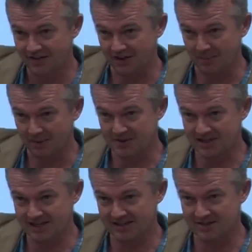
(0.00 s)
that the
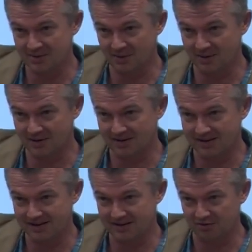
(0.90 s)
person next door
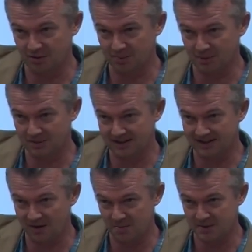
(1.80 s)
is a football
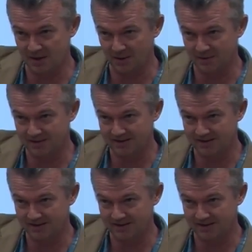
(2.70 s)
player? I hope so.